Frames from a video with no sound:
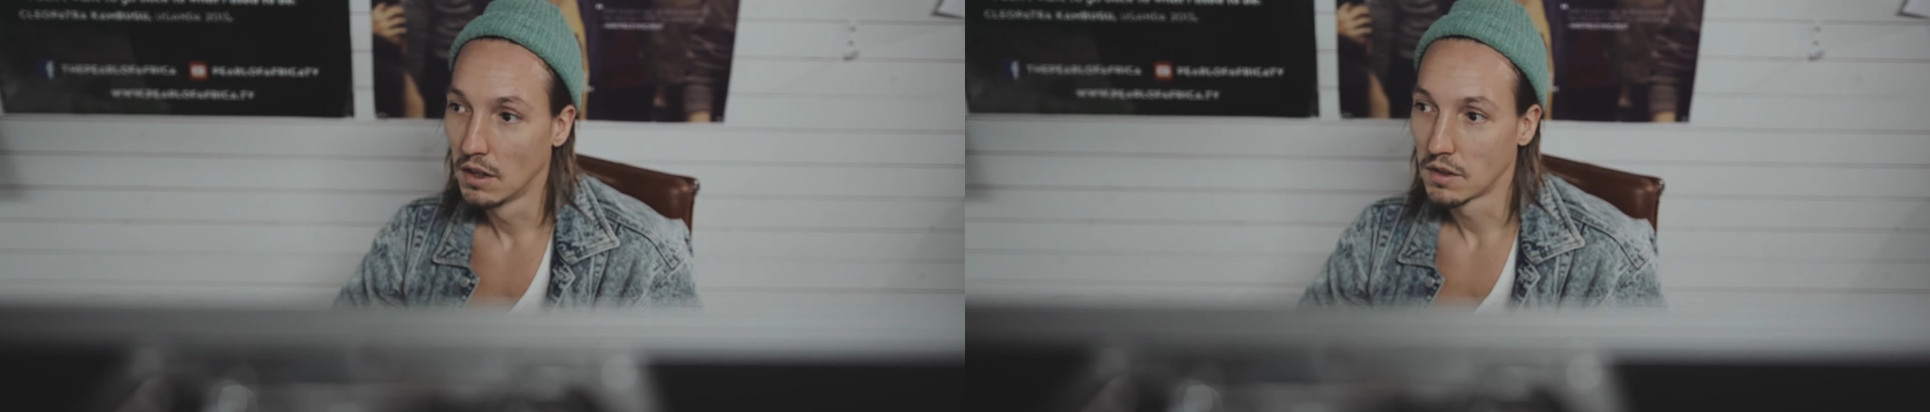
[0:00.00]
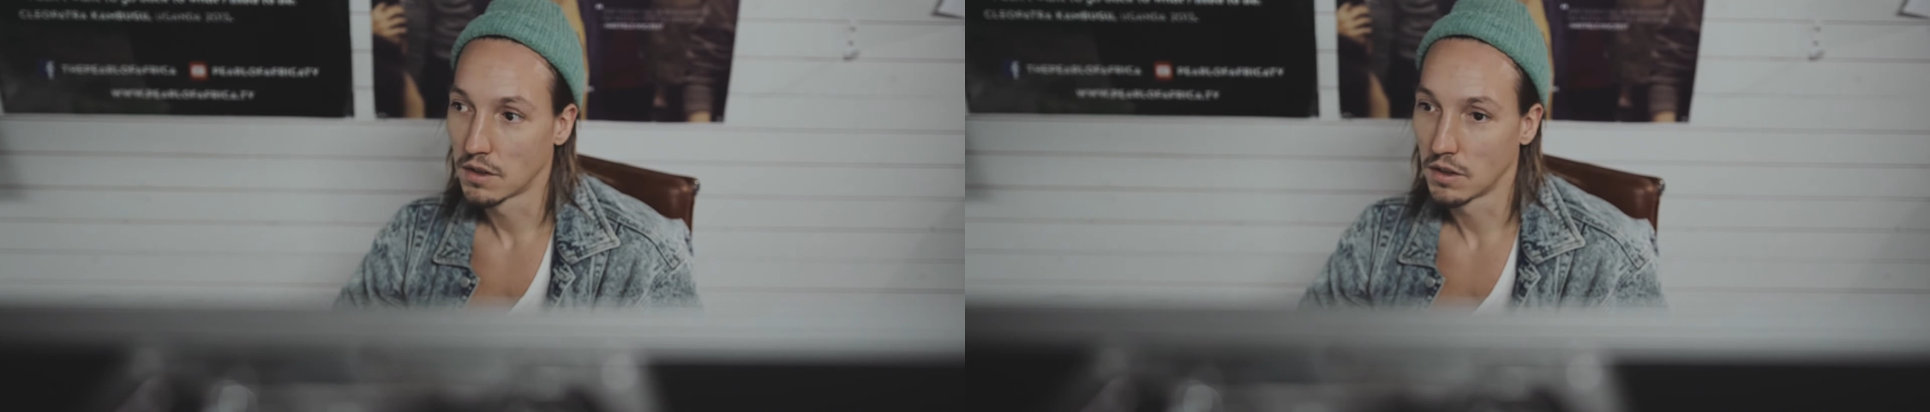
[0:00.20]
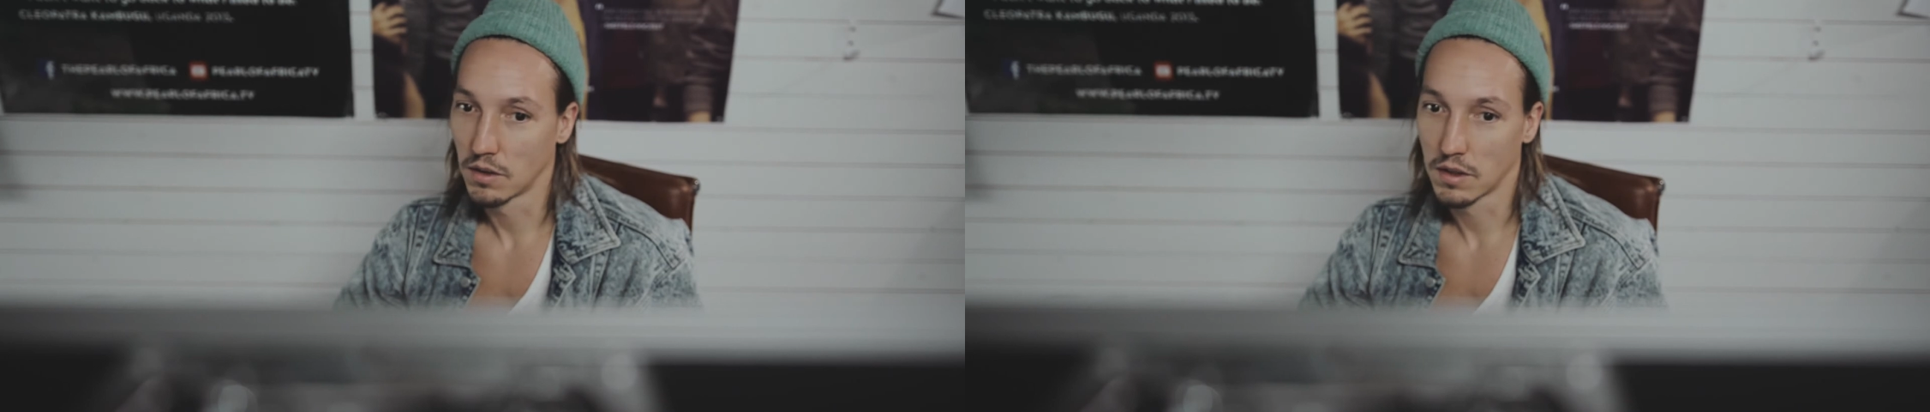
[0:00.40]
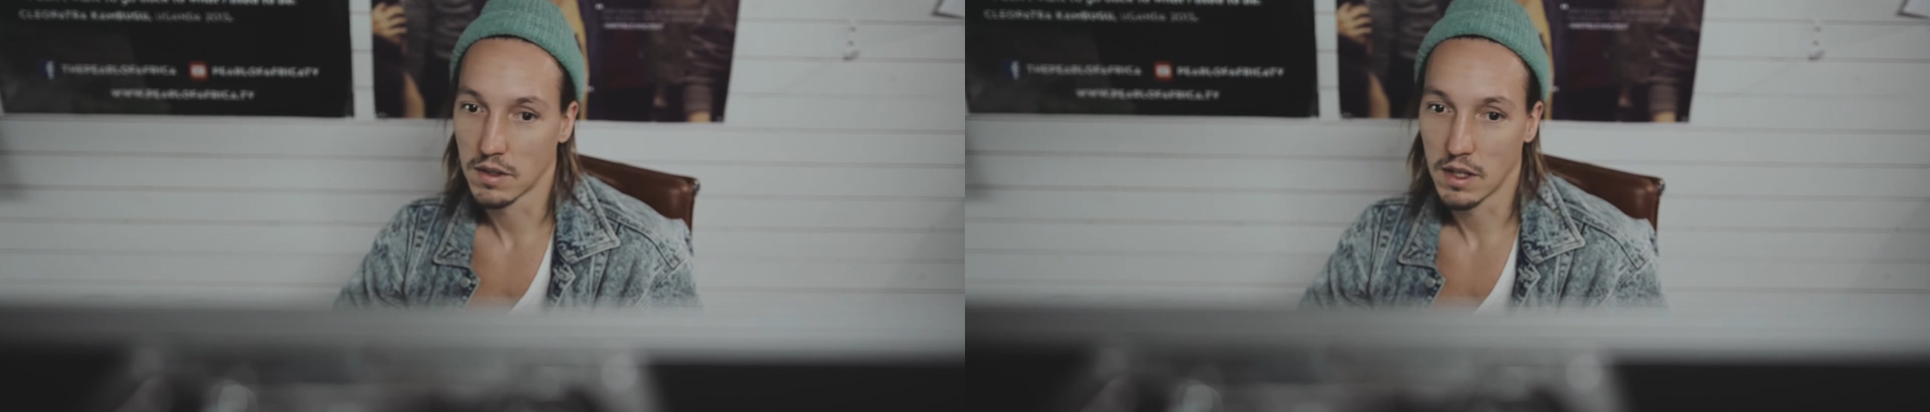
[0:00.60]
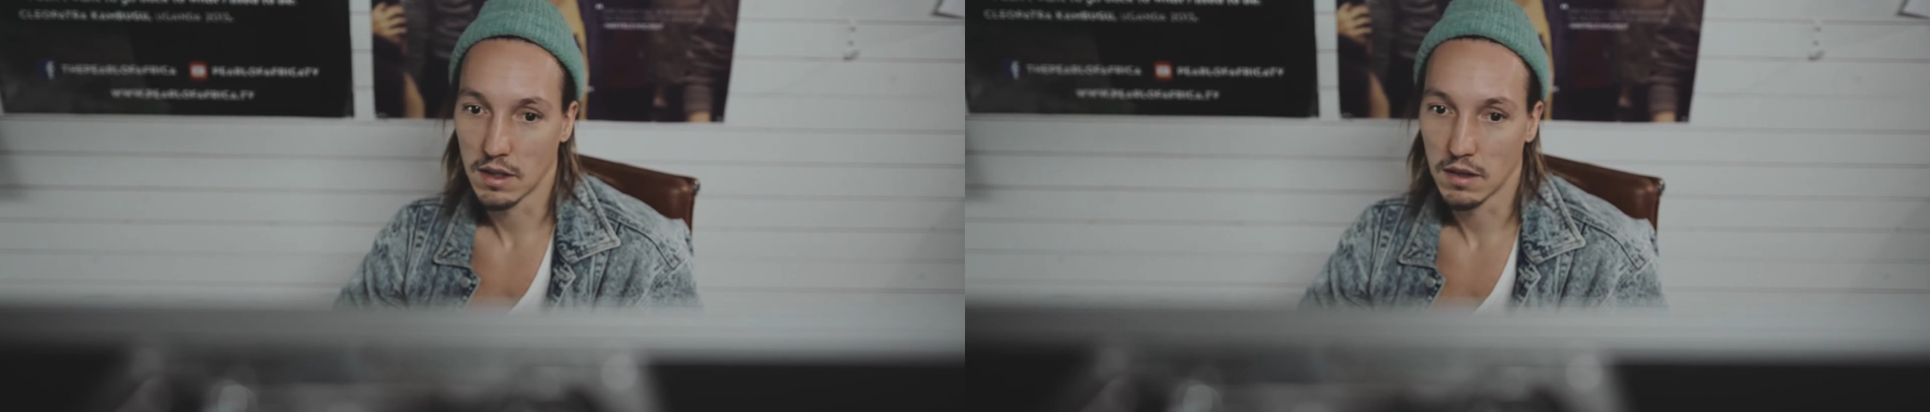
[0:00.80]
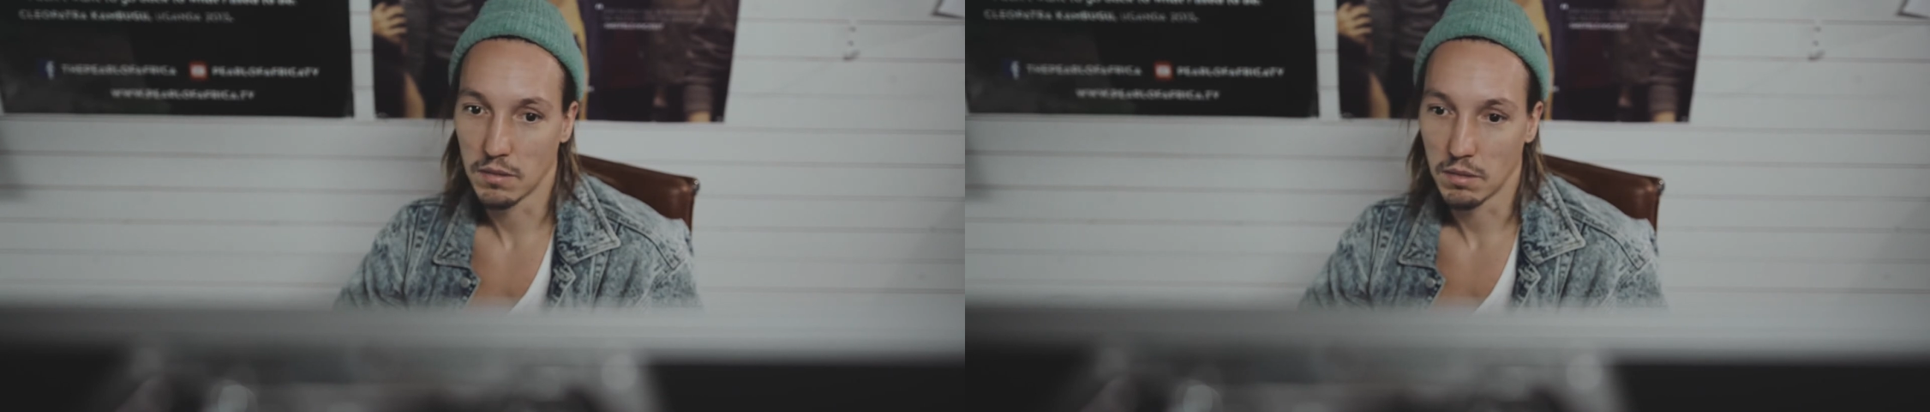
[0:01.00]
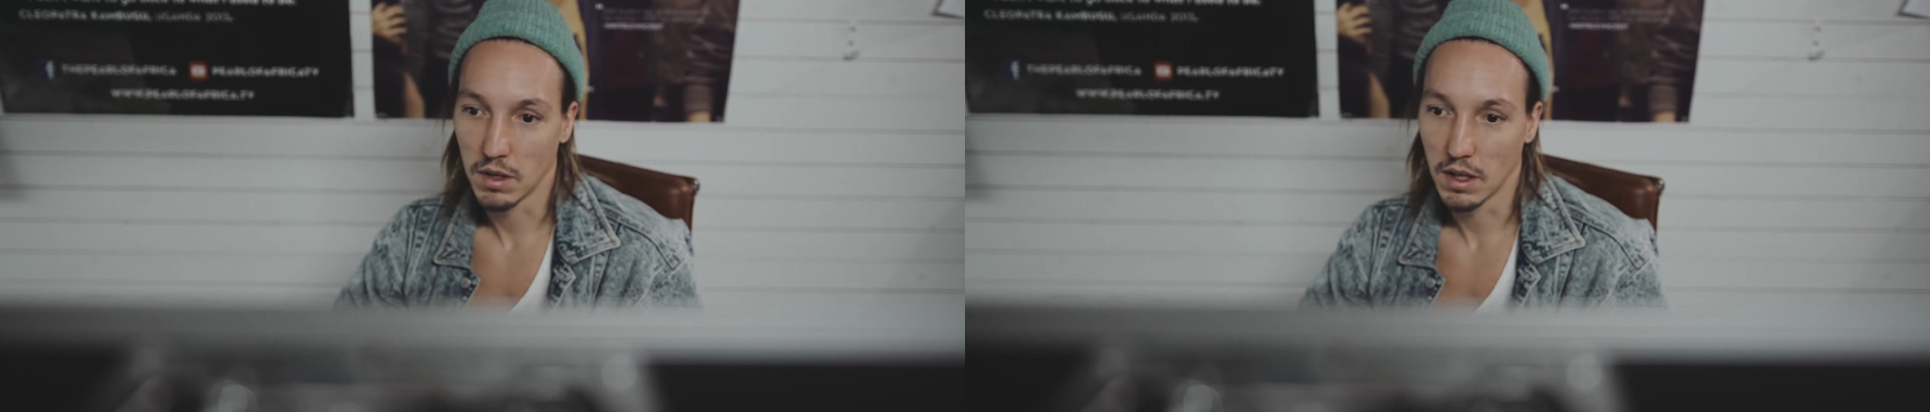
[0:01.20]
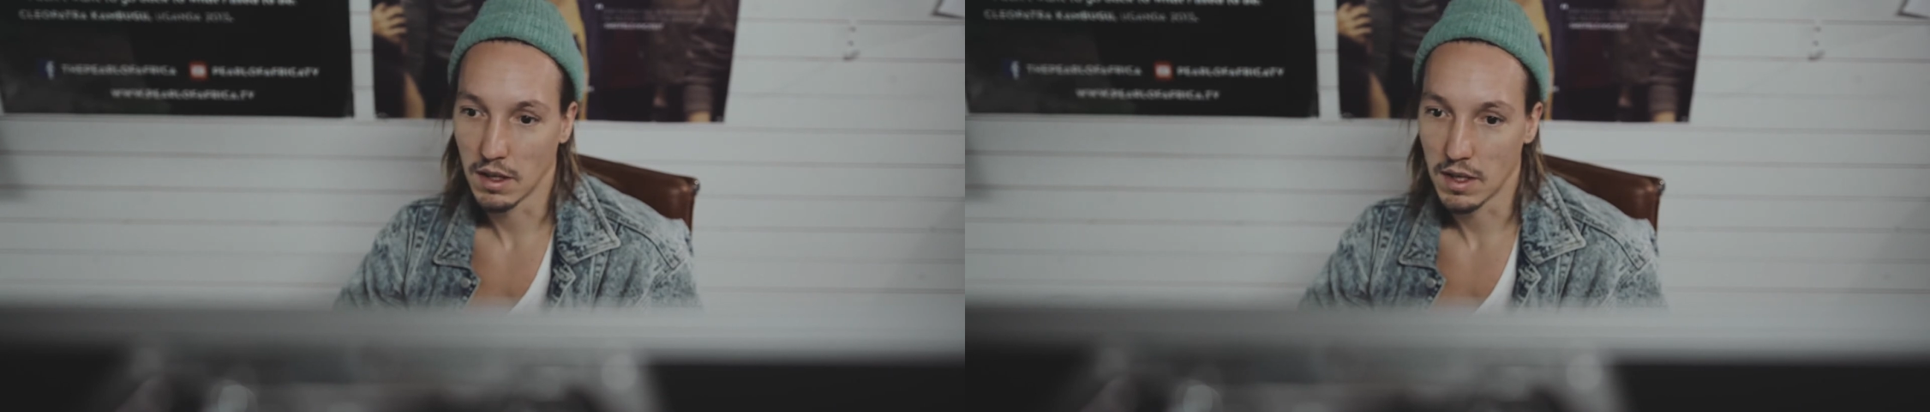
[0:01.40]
so it's not really